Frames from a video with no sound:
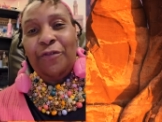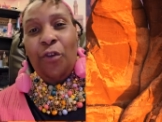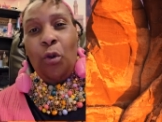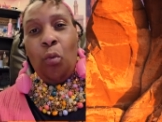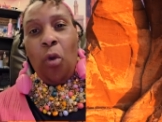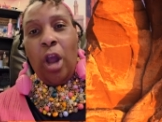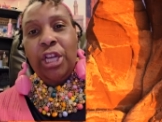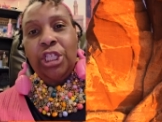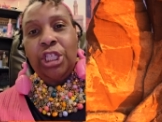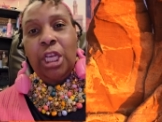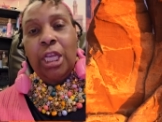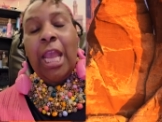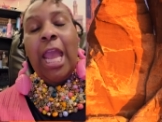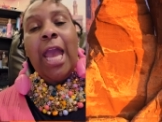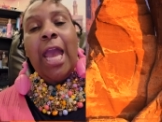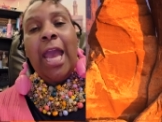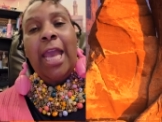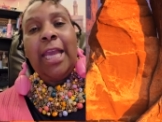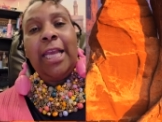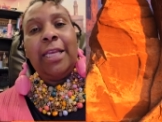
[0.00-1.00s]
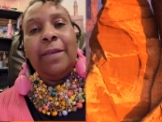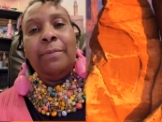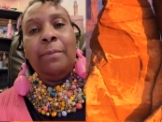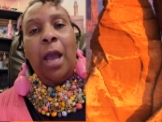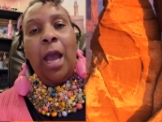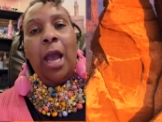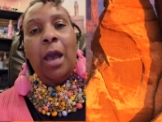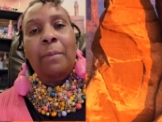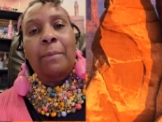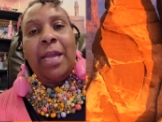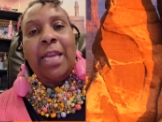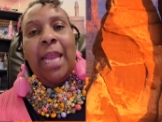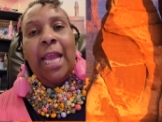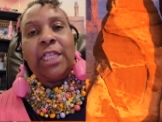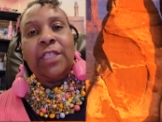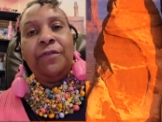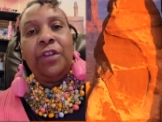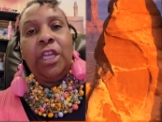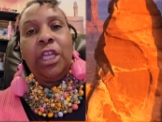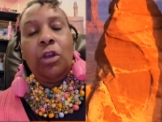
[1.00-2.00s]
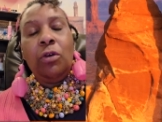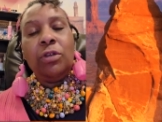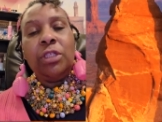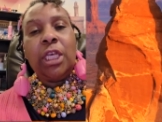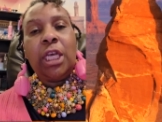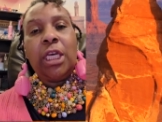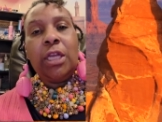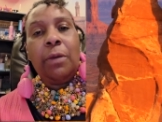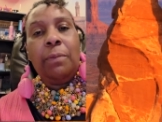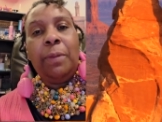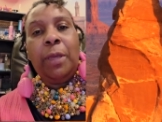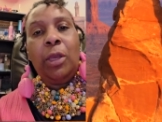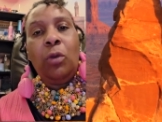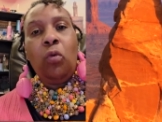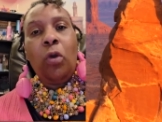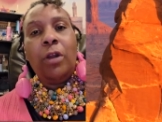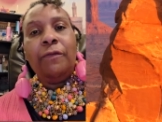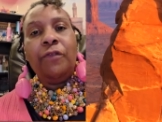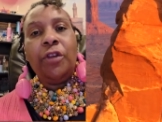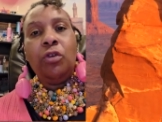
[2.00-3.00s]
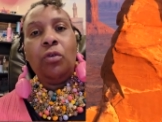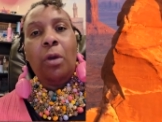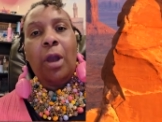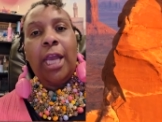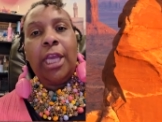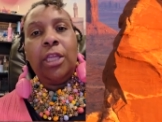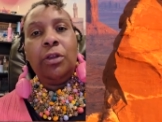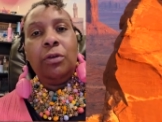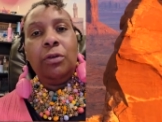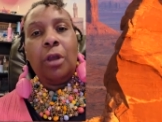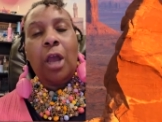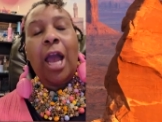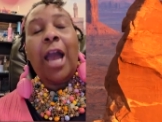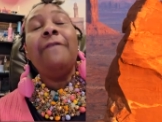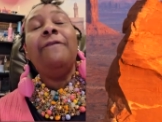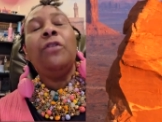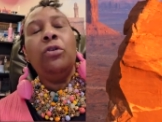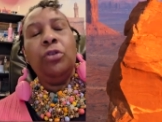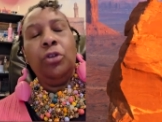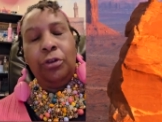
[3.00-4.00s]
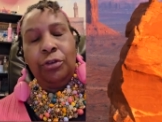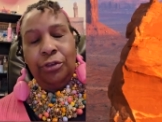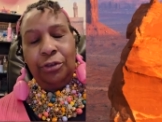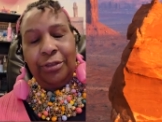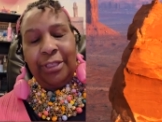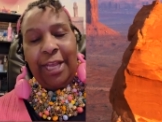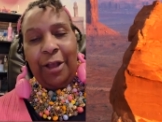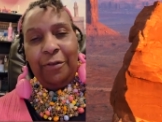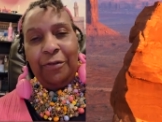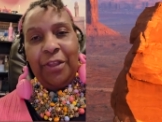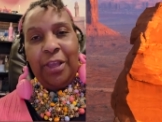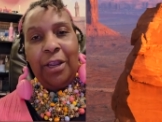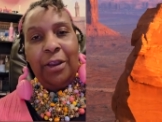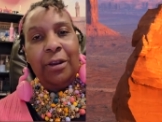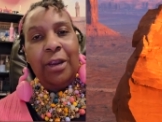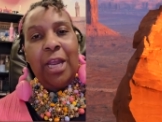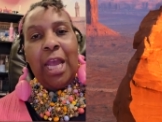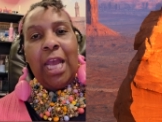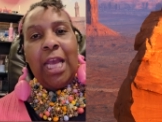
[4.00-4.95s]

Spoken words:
for watching. Hey, my next video is going to be one for you iPhone users out there.